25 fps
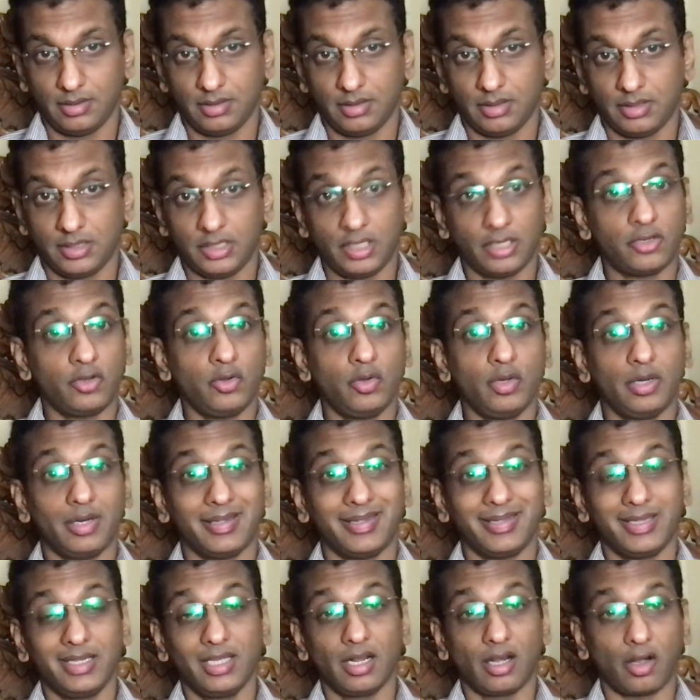Check your
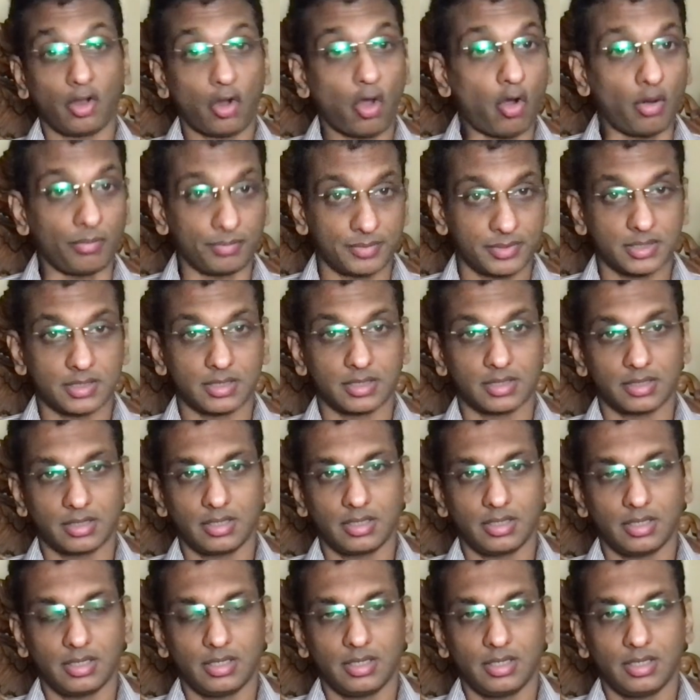ear lobes
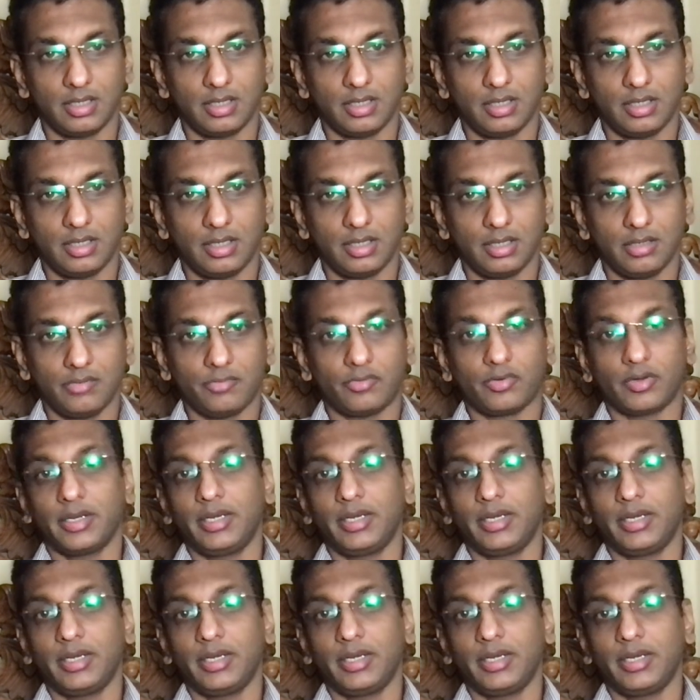for